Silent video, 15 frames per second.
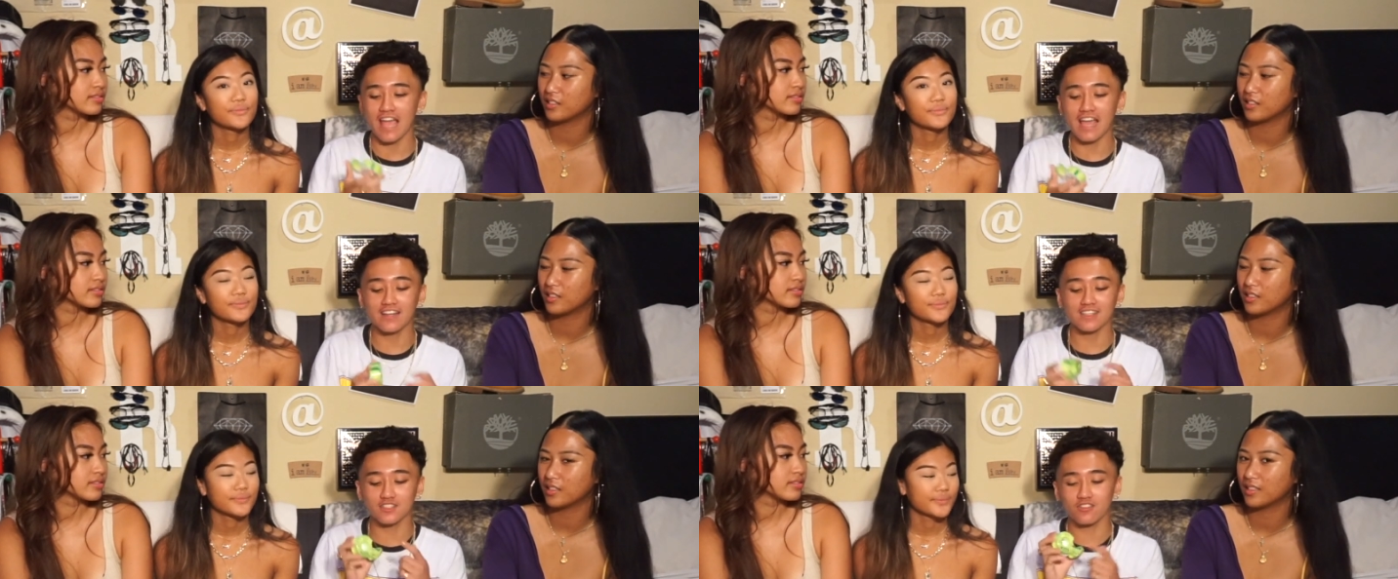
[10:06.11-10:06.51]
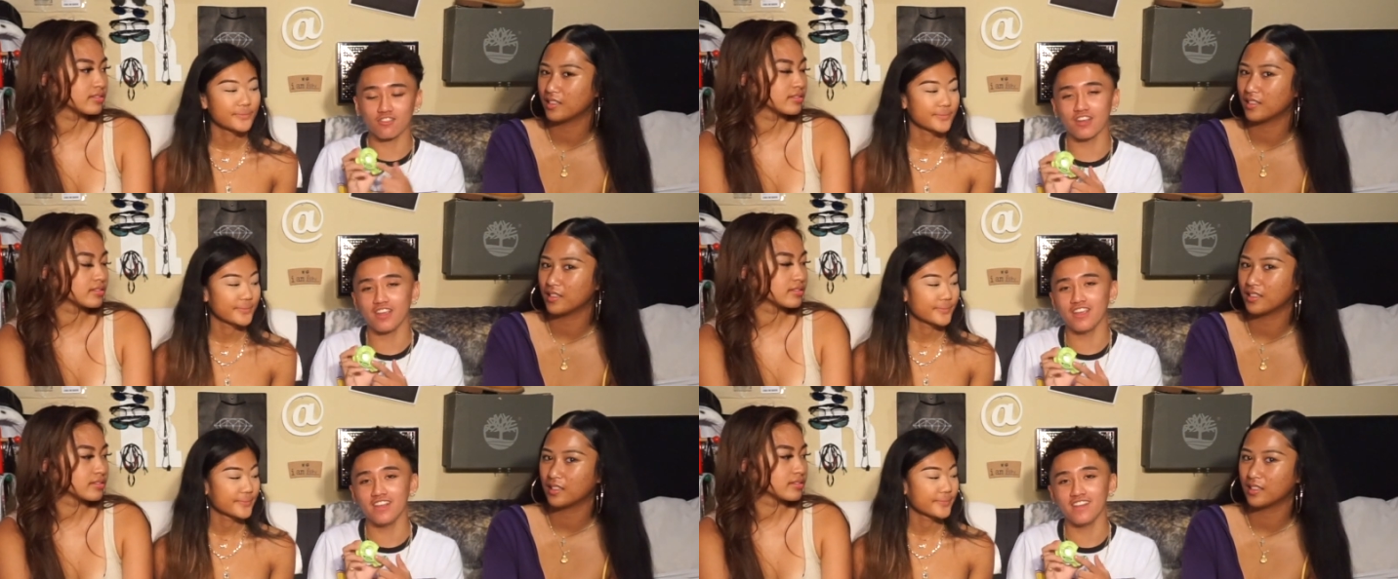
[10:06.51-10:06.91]
Speaker 1: And it's
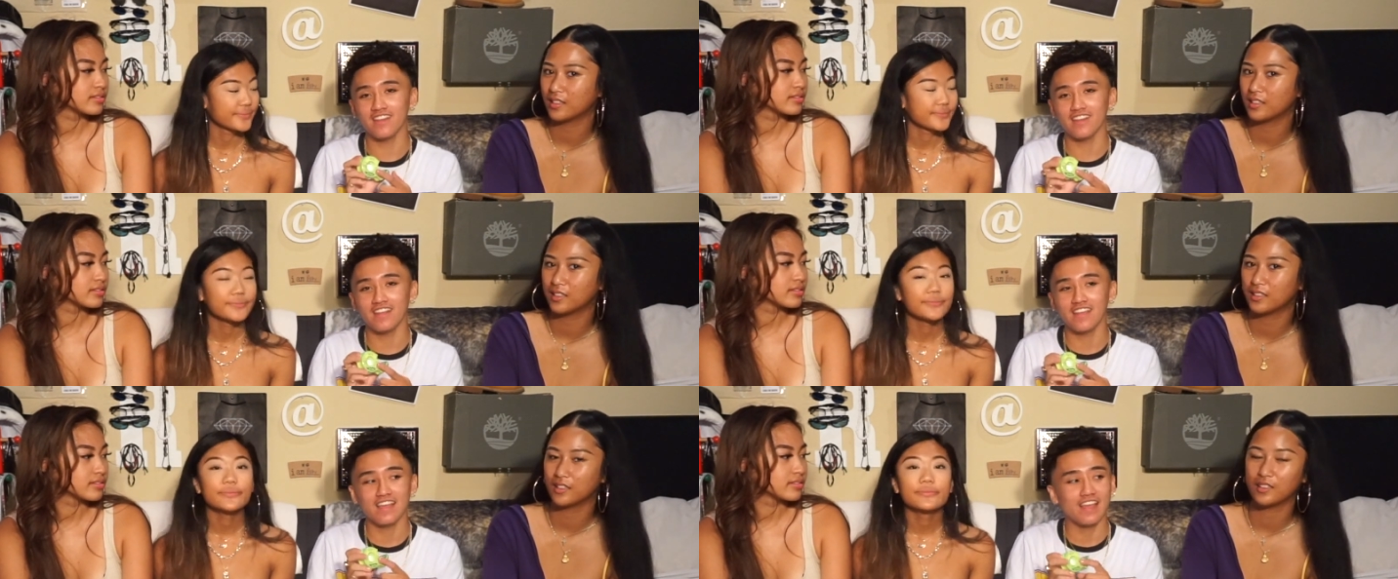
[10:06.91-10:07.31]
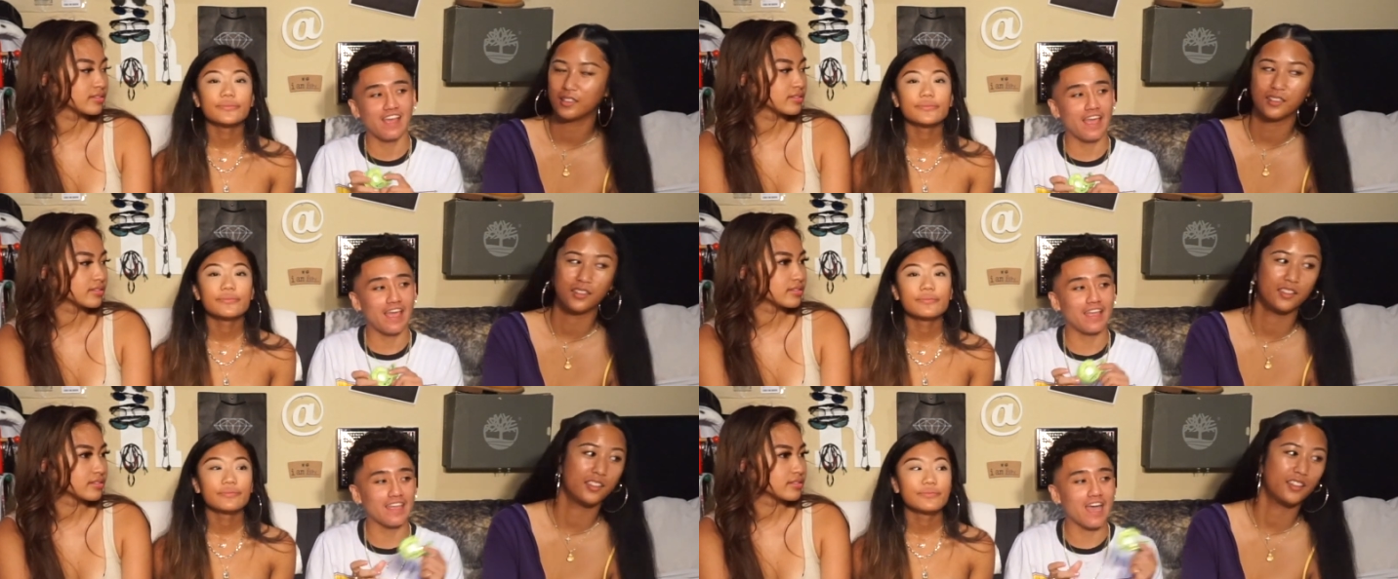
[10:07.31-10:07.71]
green. You're gonna need
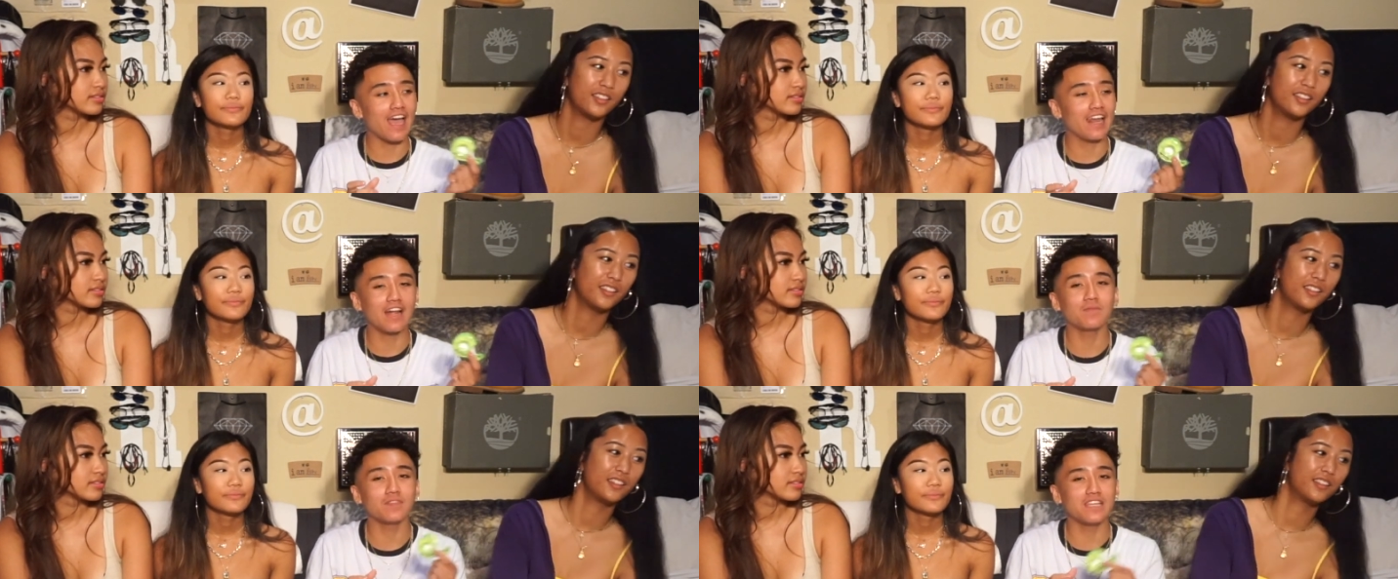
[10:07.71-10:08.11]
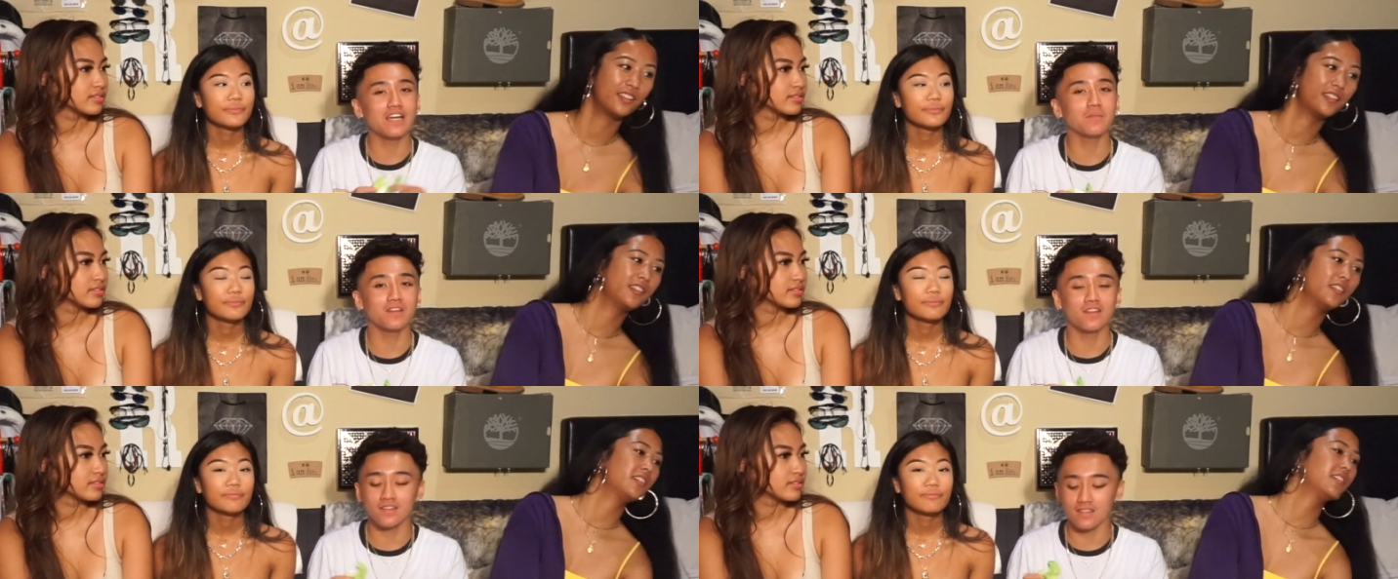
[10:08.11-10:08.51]
it. Yeah, and I
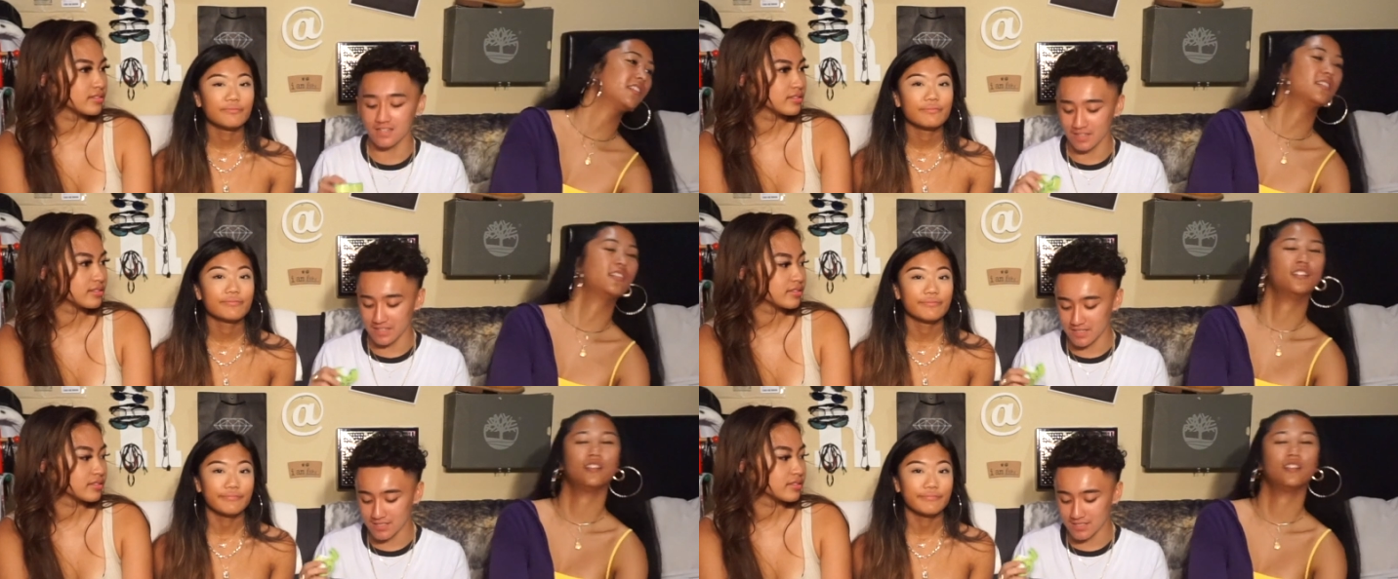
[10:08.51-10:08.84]
think I'm gonna need it.